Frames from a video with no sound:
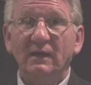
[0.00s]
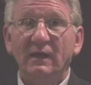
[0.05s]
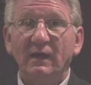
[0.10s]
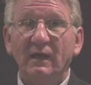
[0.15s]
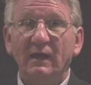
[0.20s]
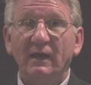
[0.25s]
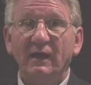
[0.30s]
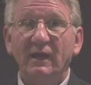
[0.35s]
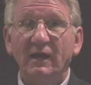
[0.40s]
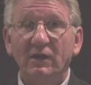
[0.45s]

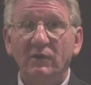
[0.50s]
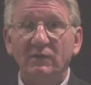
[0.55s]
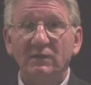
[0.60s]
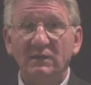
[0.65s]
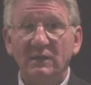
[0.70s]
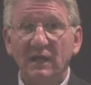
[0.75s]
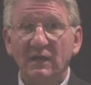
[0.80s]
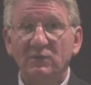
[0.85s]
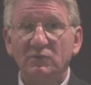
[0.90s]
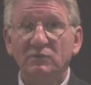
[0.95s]
Harry
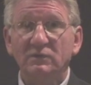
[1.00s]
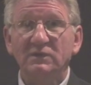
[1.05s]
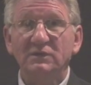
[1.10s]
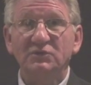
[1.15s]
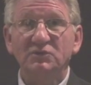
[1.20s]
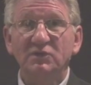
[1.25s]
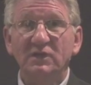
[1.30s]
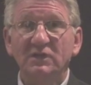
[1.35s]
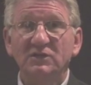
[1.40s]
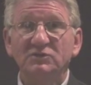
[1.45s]
not only
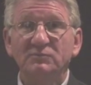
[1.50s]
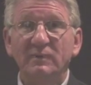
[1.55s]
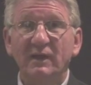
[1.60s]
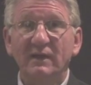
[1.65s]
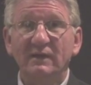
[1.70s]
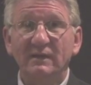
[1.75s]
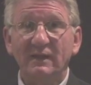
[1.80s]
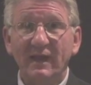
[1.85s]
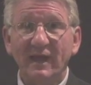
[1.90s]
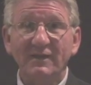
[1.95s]
changed
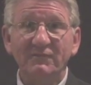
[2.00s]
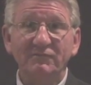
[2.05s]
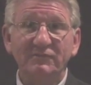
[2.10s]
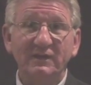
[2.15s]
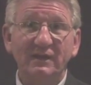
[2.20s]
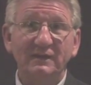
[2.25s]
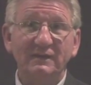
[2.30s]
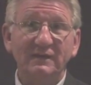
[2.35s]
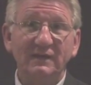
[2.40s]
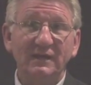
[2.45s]
my life
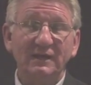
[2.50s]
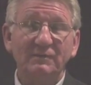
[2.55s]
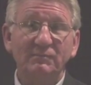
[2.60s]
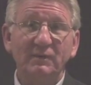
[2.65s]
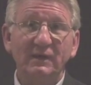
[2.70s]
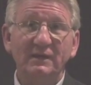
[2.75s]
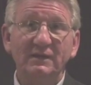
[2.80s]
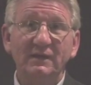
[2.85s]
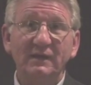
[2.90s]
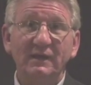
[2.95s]
that day
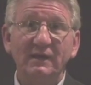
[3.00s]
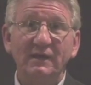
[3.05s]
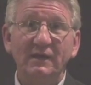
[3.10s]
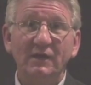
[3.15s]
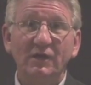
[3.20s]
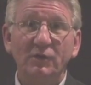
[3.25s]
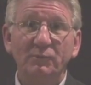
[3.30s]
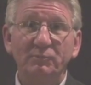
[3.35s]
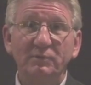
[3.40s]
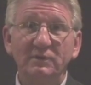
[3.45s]
by
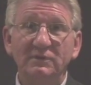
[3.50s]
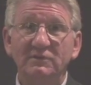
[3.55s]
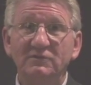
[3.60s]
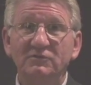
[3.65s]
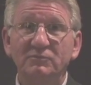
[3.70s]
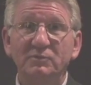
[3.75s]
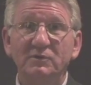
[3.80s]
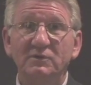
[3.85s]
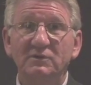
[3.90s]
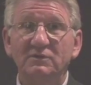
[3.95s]
helping the
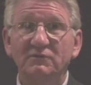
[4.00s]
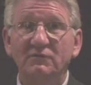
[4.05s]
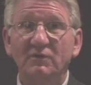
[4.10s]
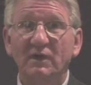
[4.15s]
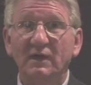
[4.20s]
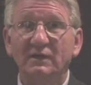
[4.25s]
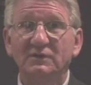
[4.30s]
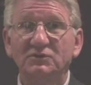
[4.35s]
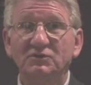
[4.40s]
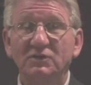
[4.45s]
Spirit of
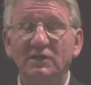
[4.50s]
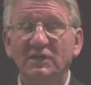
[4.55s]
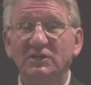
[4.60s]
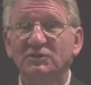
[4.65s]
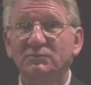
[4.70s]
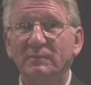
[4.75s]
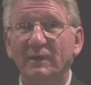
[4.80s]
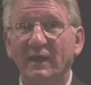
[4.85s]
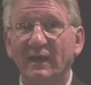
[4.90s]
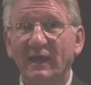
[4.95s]
God
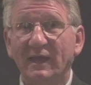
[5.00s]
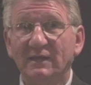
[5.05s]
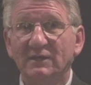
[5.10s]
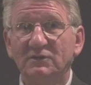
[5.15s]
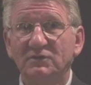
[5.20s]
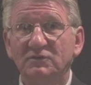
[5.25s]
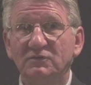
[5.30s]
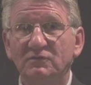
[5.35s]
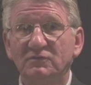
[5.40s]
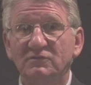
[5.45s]
change my
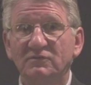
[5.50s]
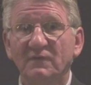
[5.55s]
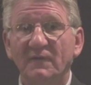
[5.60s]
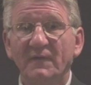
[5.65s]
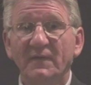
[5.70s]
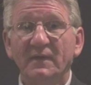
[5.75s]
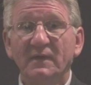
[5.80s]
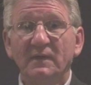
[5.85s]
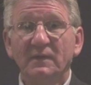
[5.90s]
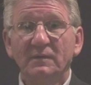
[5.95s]
attitudes,
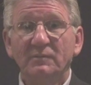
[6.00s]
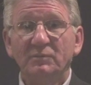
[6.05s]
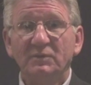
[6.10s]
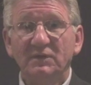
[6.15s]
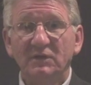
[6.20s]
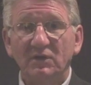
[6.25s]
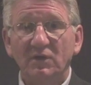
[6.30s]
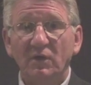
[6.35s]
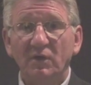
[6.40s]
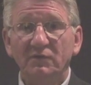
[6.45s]
but
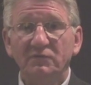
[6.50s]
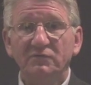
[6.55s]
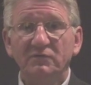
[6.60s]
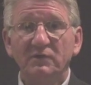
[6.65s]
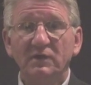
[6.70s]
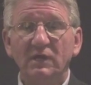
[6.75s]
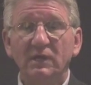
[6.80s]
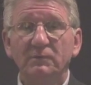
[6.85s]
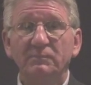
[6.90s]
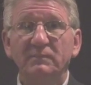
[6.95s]
he also
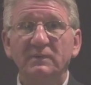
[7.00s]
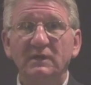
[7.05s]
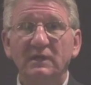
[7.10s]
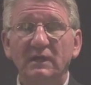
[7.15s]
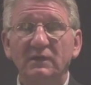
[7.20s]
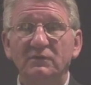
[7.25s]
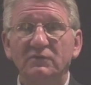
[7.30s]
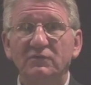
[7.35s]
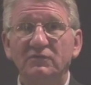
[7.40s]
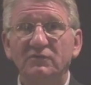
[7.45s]
helped me
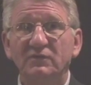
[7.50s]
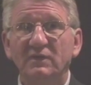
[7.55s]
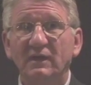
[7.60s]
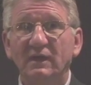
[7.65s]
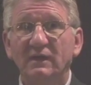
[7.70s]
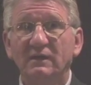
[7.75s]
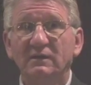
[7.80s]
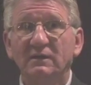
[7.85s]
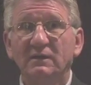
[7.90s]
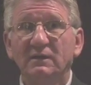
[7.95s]

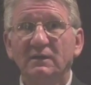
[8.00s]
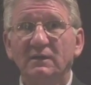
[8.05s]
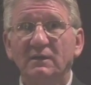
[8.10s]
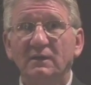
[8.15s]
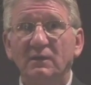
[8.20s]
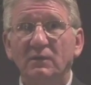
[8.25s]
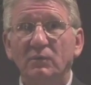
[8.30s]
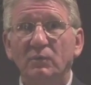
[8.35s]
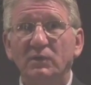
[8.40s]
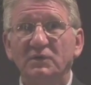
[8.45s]
understand
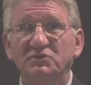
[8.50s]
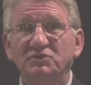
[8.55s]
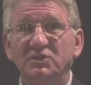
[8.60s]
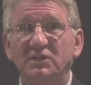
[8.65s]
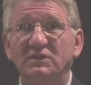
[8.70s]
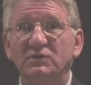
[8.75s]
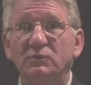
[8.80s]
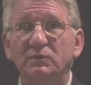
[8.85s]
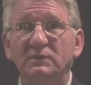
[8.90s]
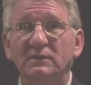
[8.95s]
what
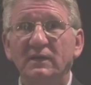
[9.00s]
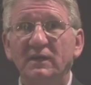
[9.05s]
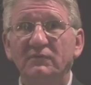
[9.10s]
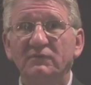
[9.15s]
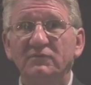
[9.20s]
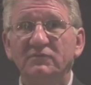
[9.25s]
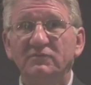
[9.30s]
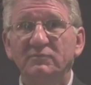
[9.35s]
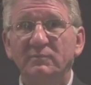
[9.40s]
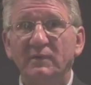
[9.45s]
genuine love
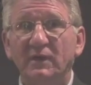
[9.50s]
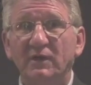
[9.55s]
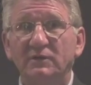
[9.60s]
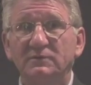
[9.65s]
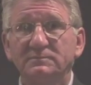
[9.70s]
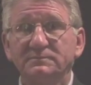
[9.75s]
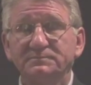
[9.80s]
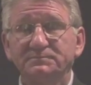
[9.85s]
is about.